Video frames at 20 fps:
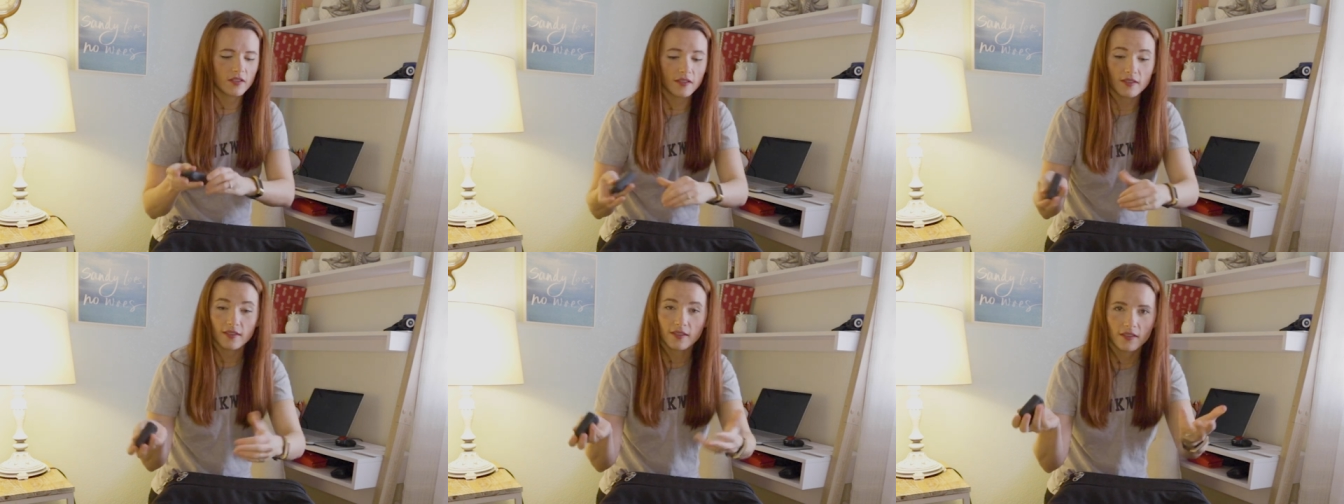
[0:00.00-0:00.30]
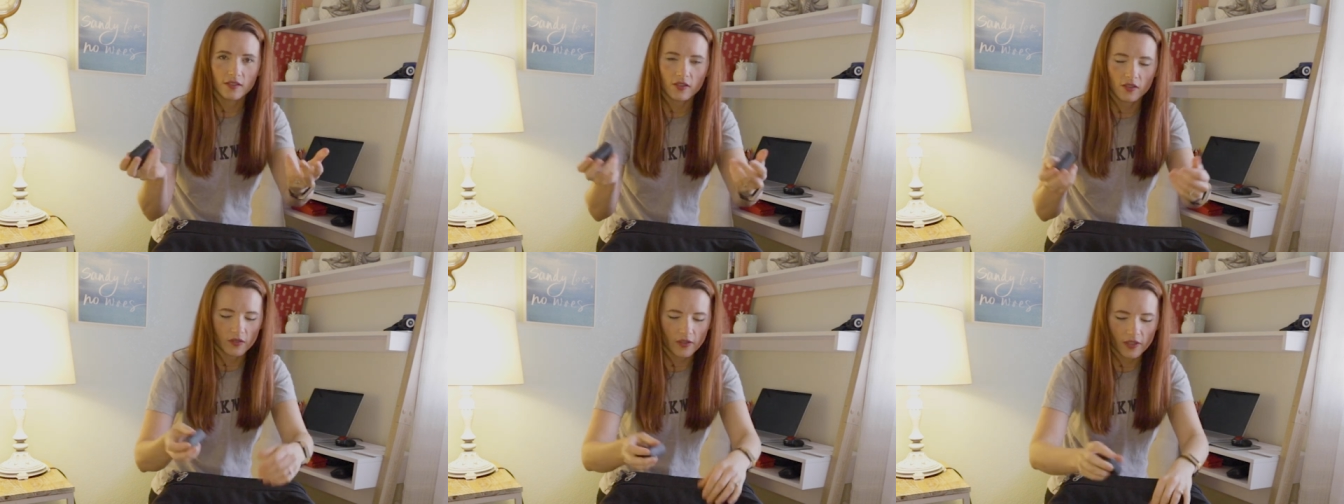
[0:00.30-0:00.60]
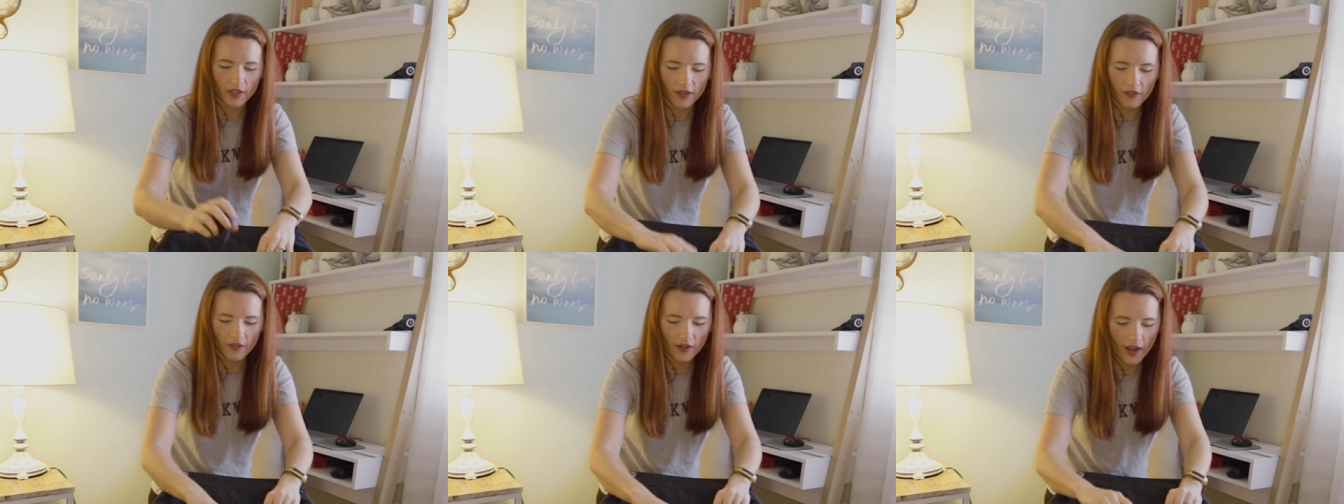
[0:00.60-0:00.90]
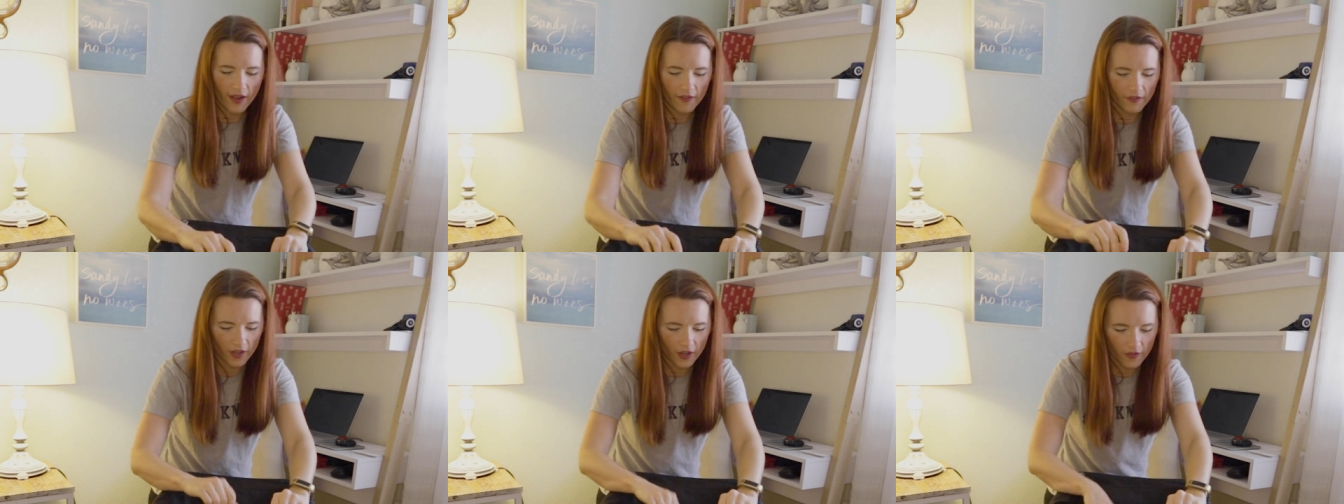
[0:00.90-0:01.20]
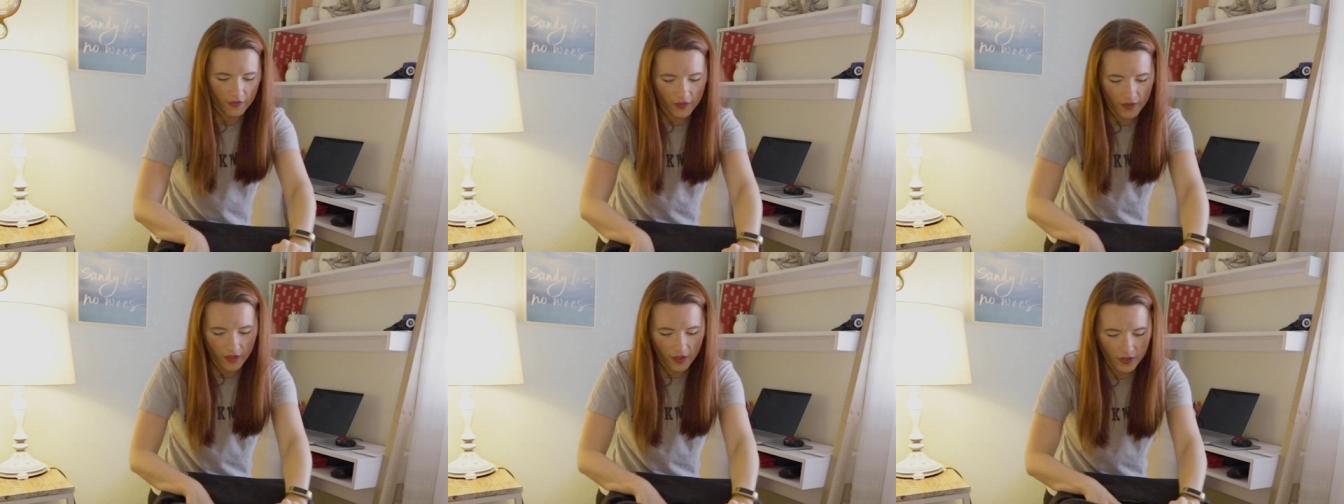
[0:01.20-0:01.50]
just because you can never have
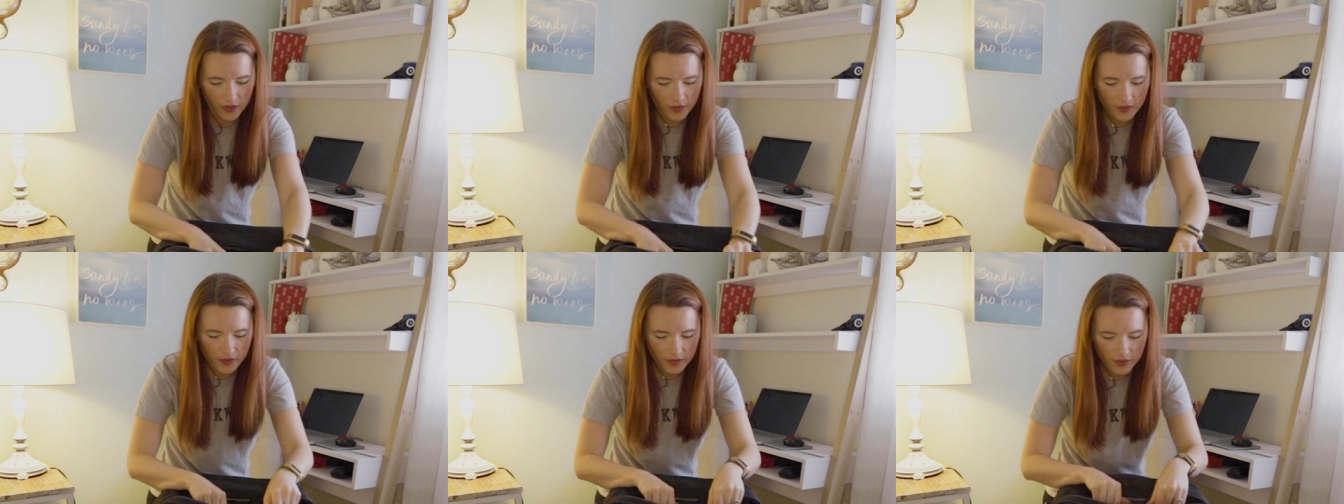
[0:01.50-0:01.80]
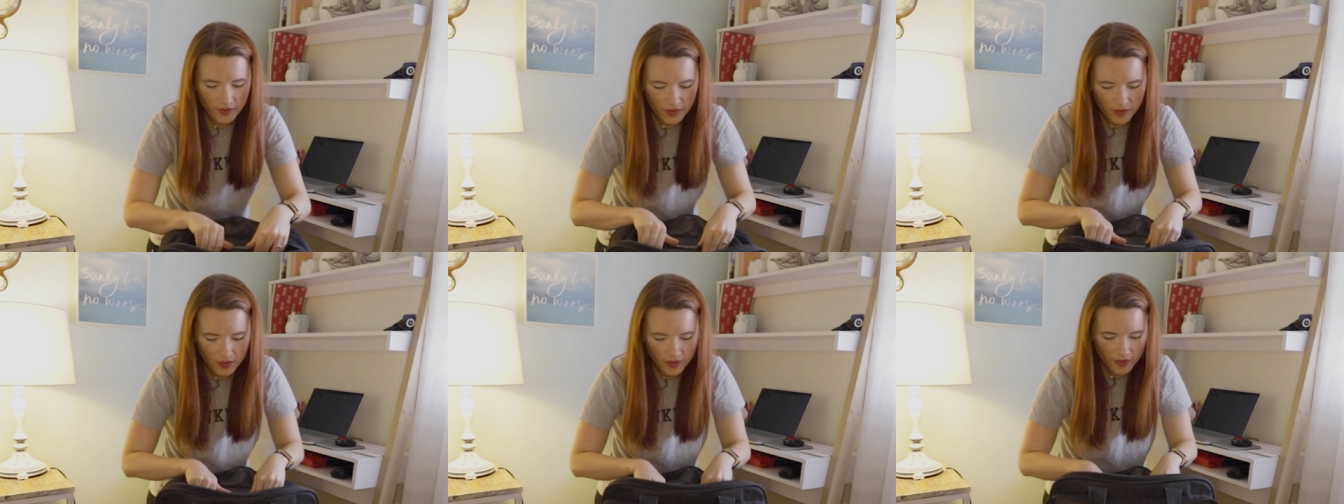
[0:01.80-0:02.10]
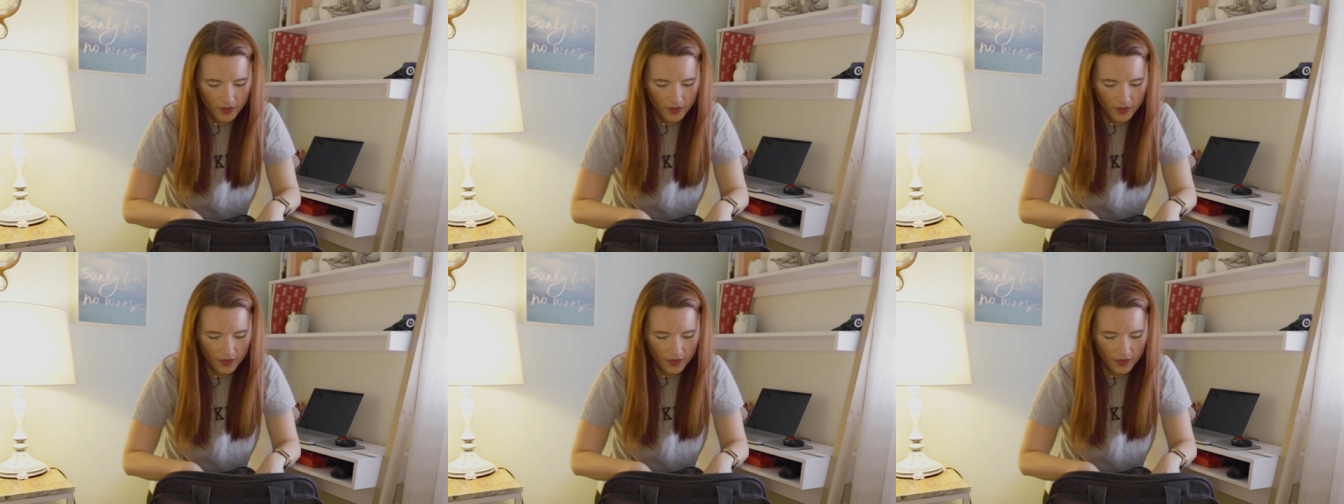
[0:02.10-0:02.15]
enough of those.